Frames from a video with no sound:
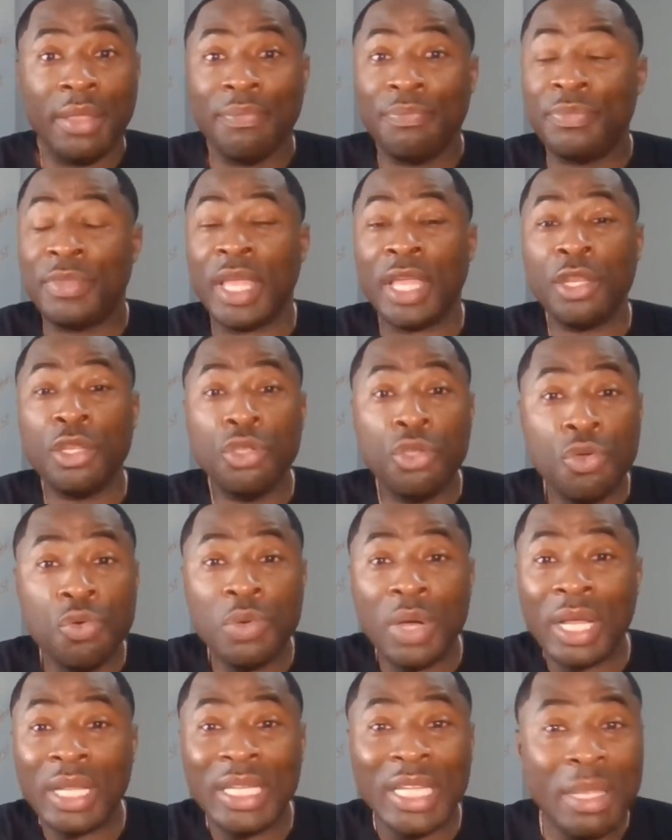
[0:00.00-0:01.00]
then you
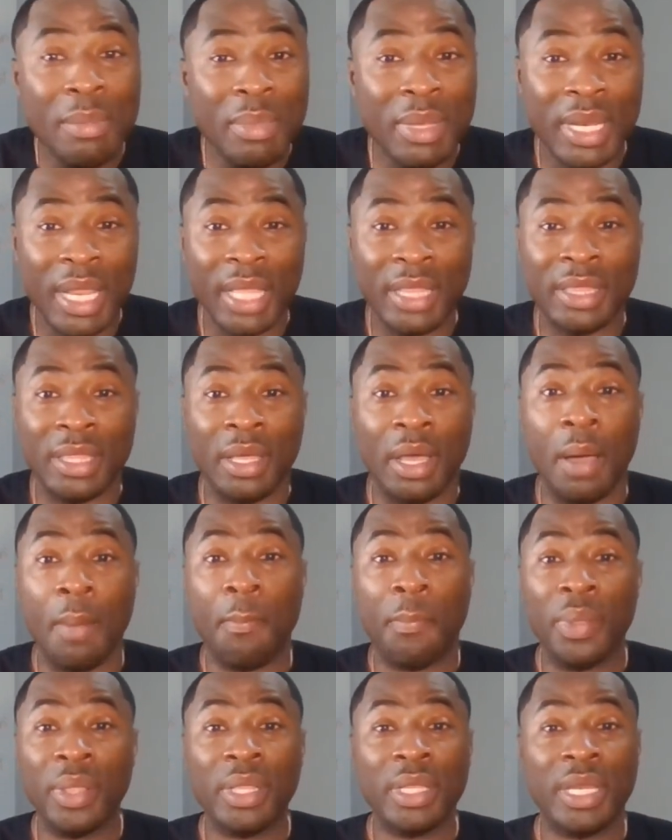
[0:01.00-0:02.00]
eliminate the
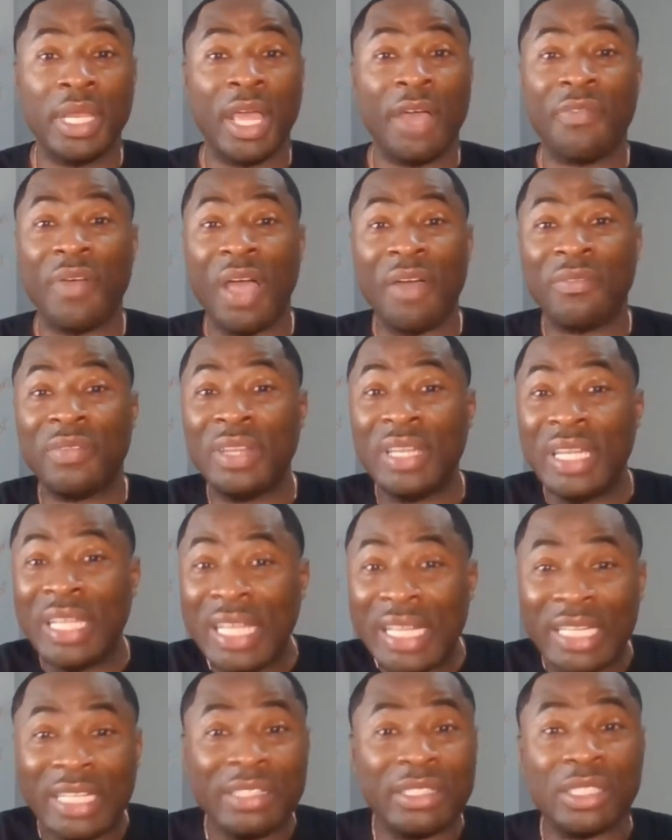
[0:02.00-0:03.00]
ability of having
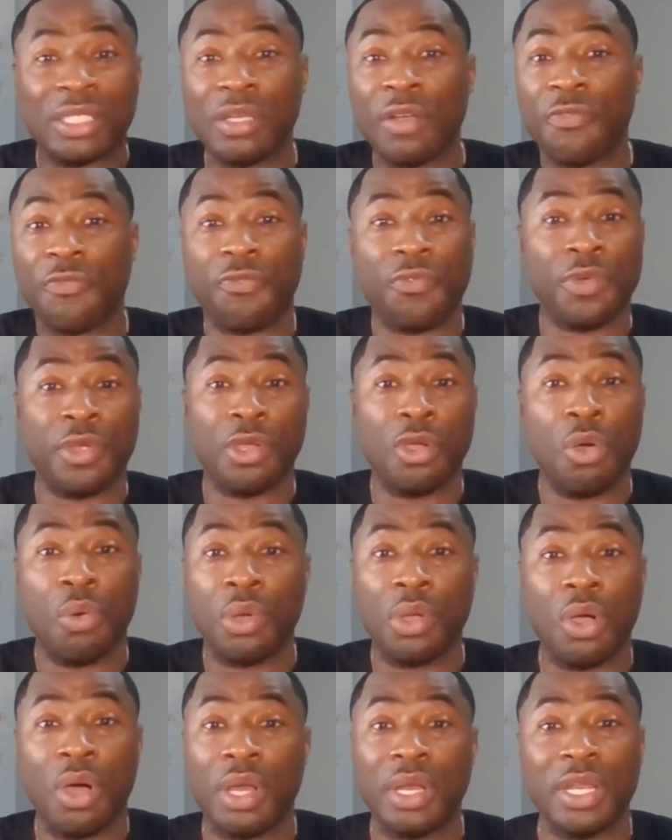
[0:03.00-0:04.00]
needless suffering
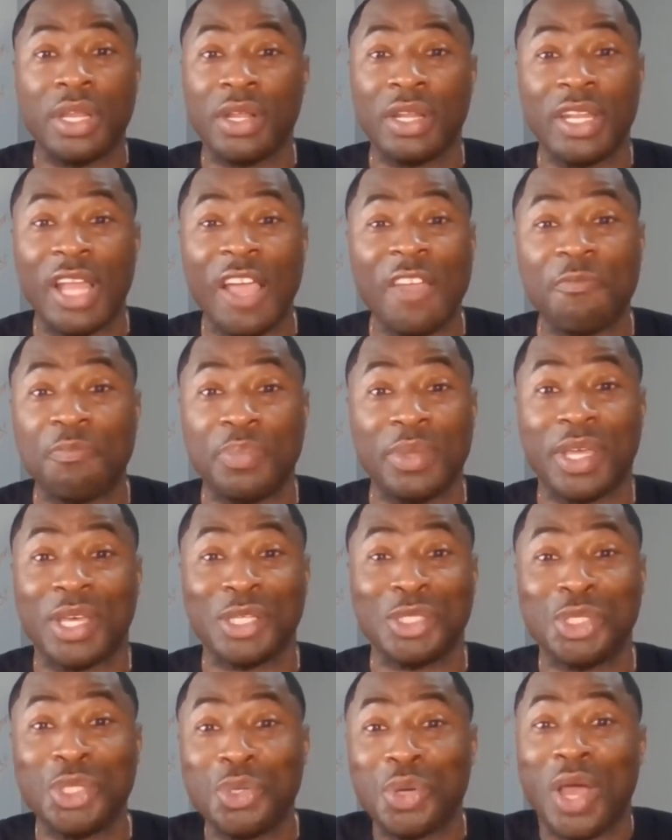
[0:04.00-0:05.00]
going on in your life
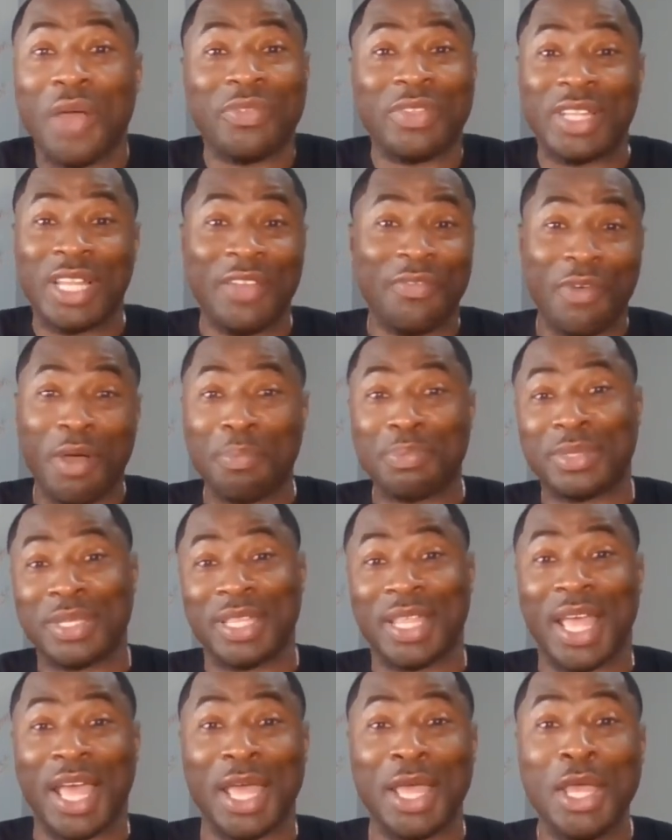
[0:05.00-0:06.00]
because you don't have to live up to
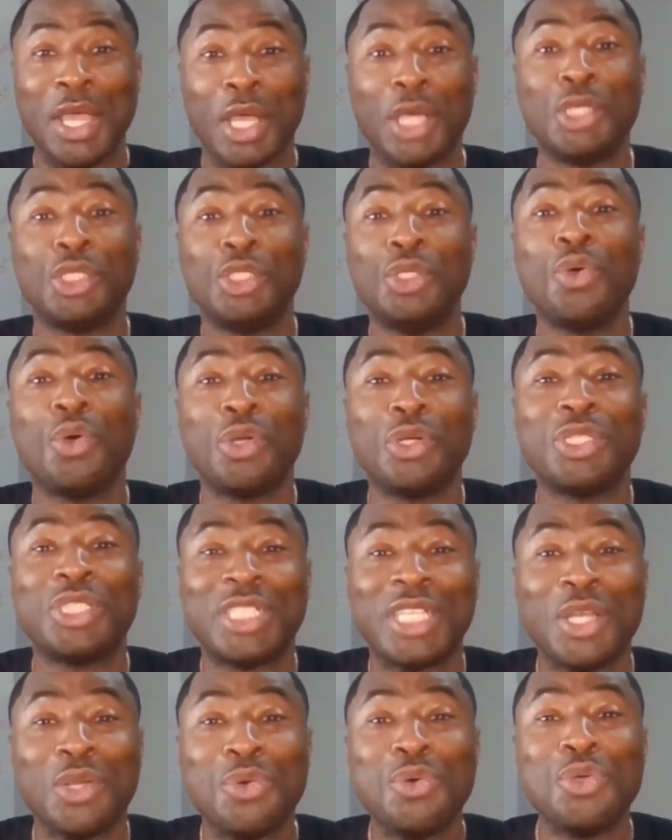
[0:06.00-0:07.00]
that because you
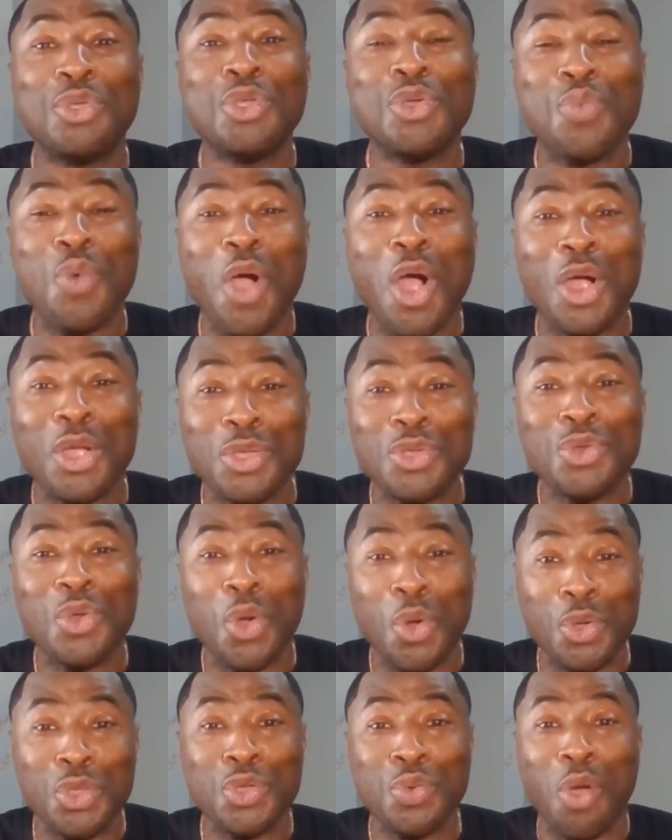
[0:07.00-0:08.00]
understand who you are. You know
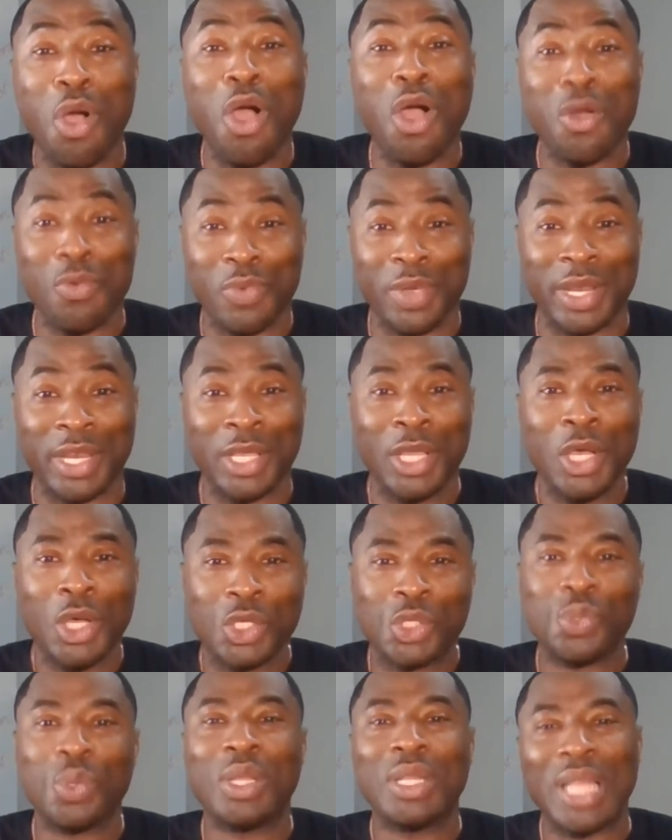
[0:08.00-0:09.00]
who you are already.
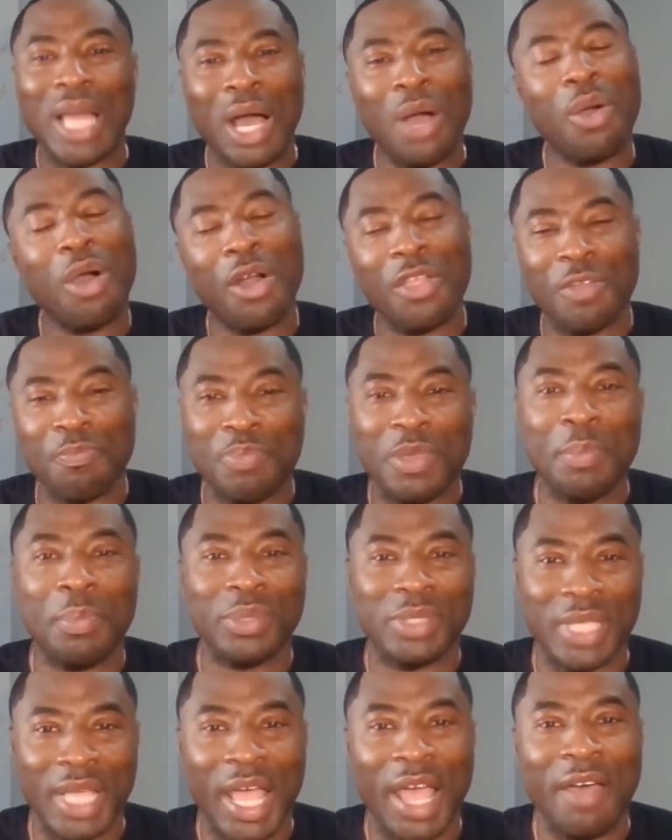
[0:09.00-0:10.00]
So allow other people
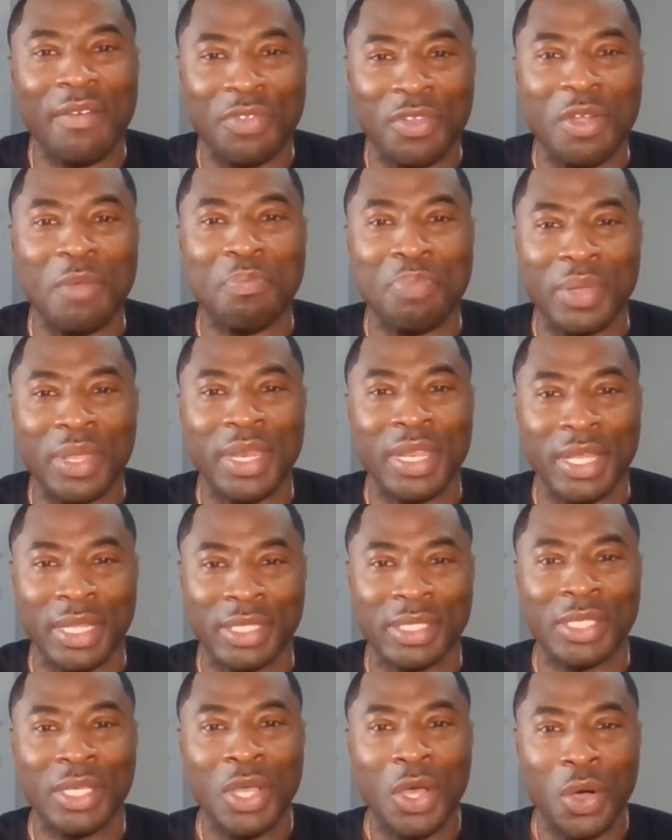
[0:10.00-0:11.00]
to have their
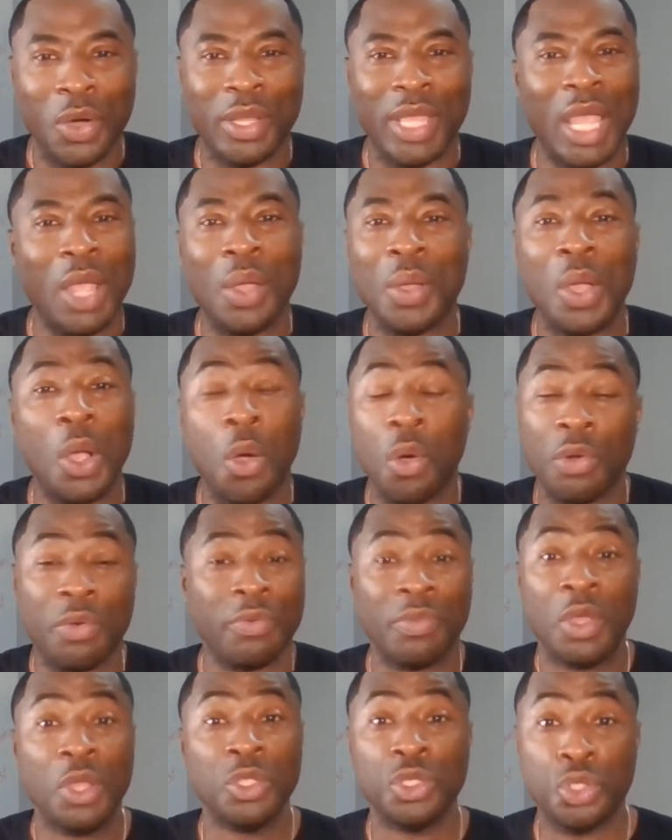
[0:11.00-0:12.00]
opinions, okay, or
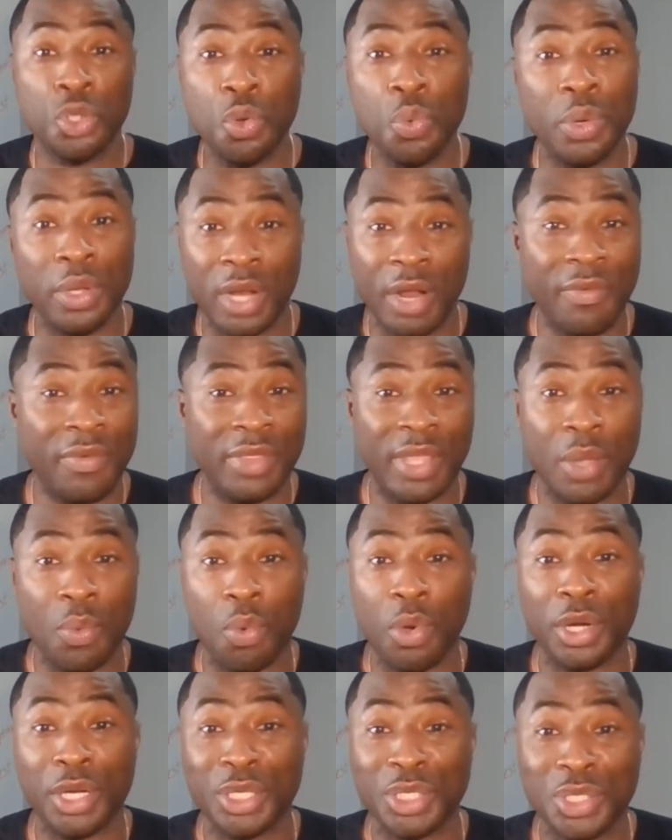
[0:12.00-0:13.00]
do whatever they
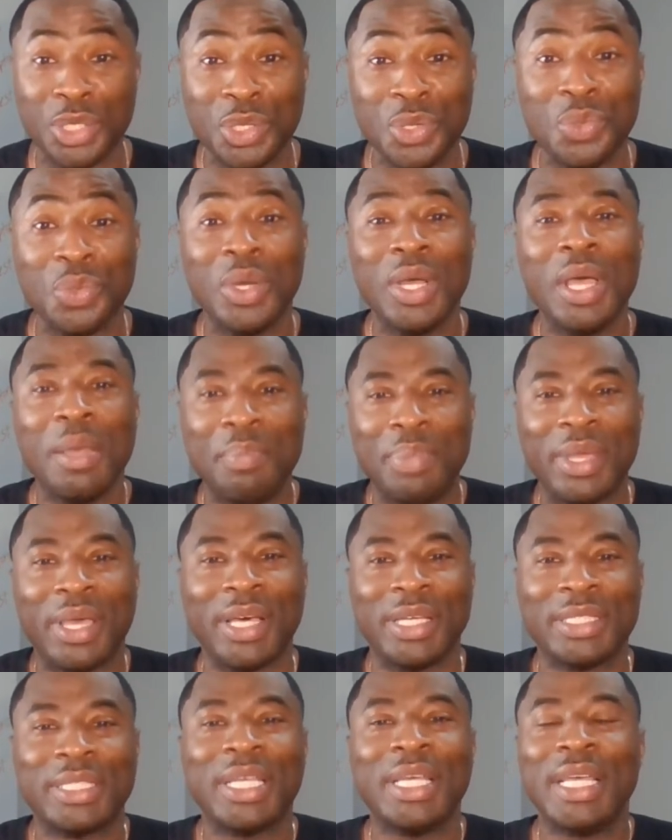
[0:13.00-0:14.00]
want to do
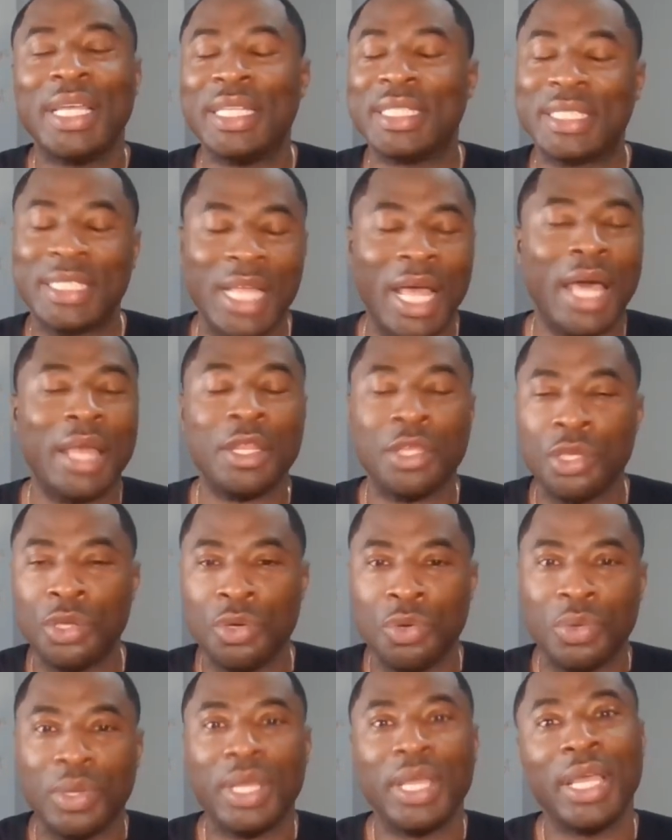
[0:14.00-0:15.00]
because it's not
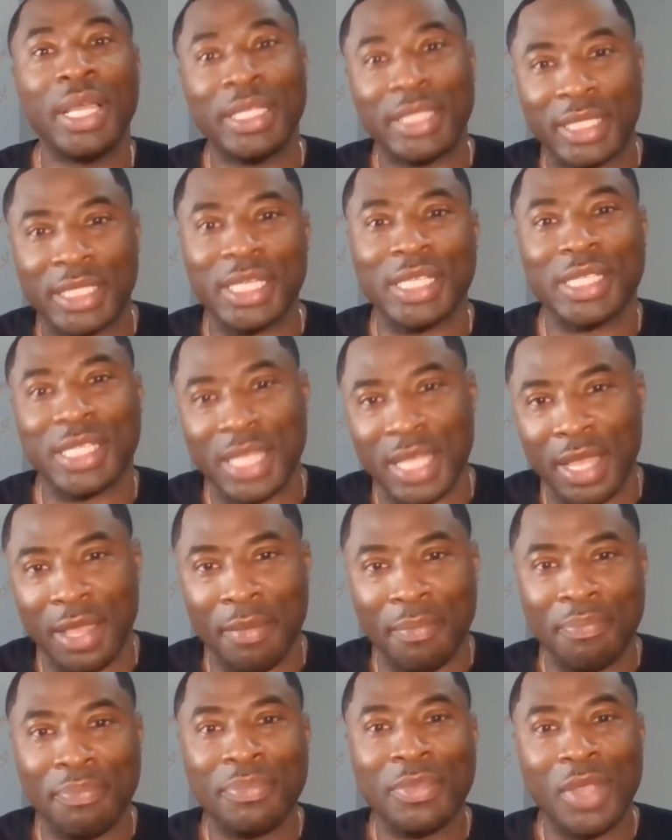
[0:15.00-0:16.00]
you. It's just
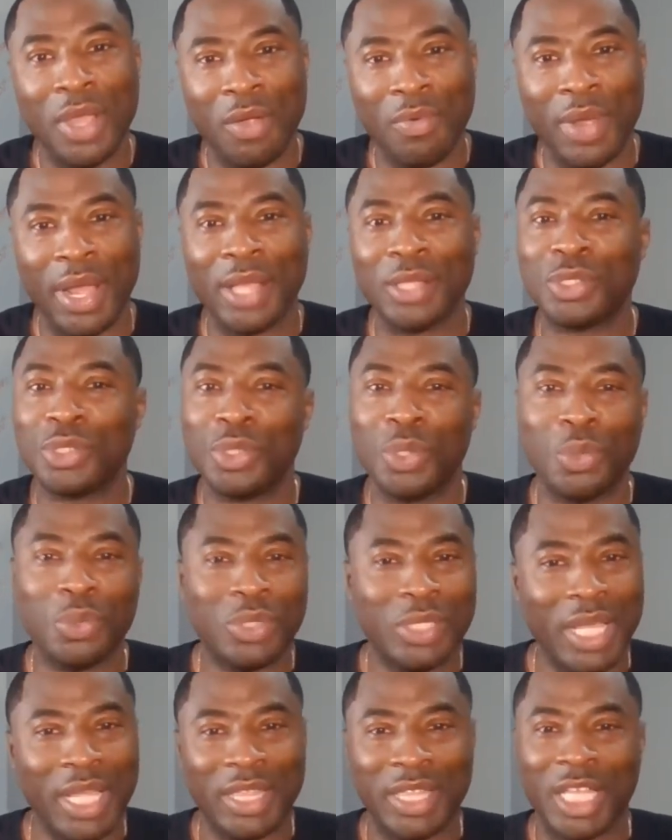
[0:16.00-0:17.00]
them, all right? So don't
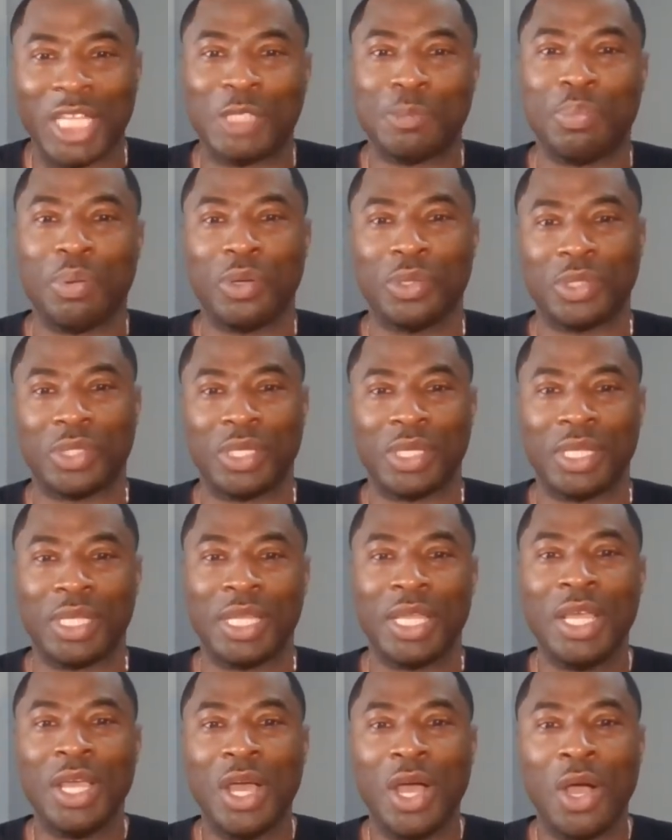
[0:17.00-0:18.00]
take things personally,
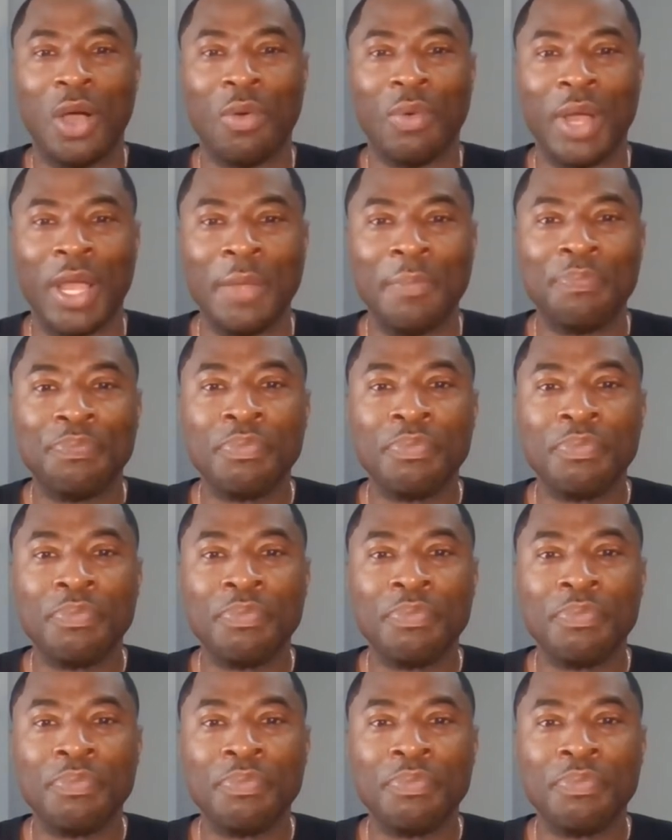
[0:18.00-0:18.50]
all right?